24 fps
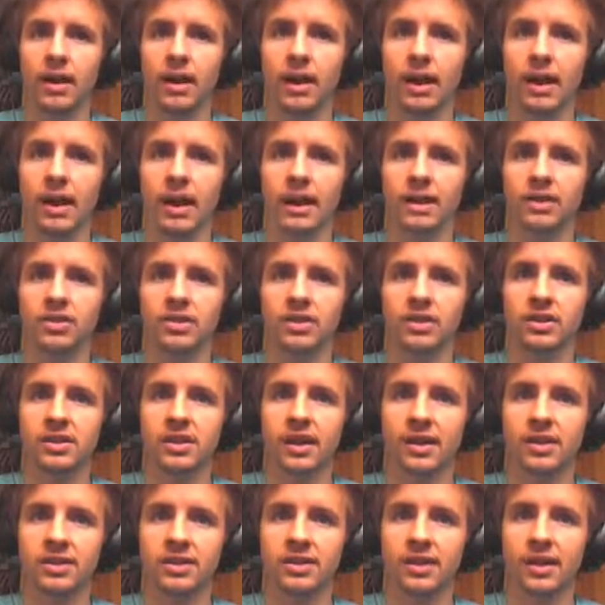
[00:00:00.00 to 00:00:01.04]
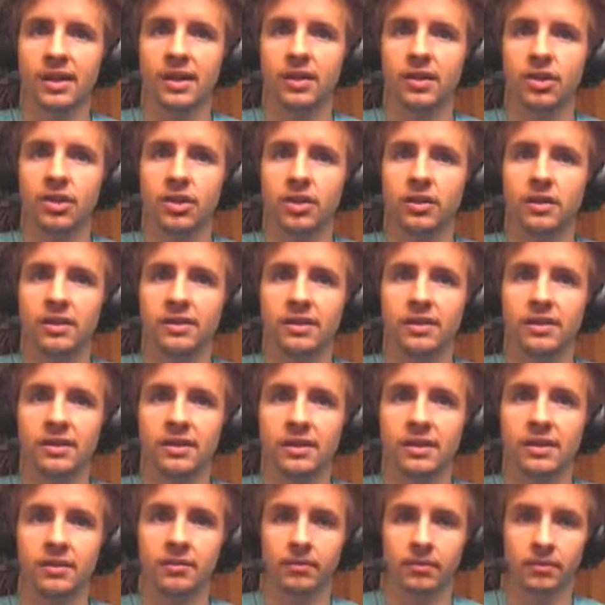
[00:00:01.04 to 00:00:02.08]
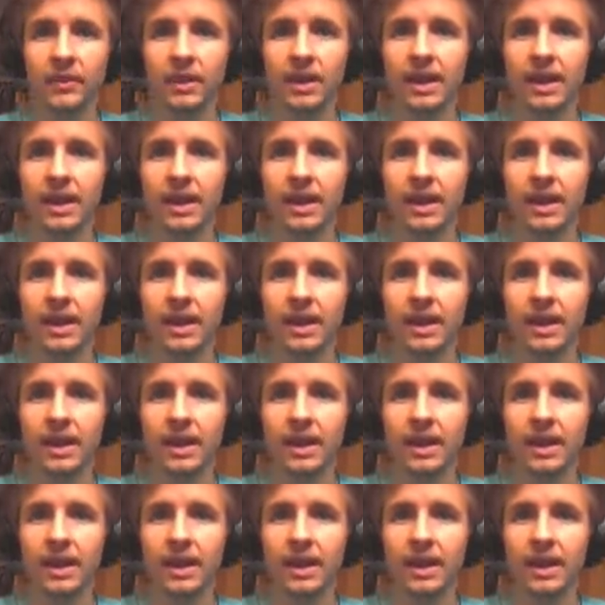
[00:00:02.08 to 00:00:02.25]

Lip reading: and just take side shots into them.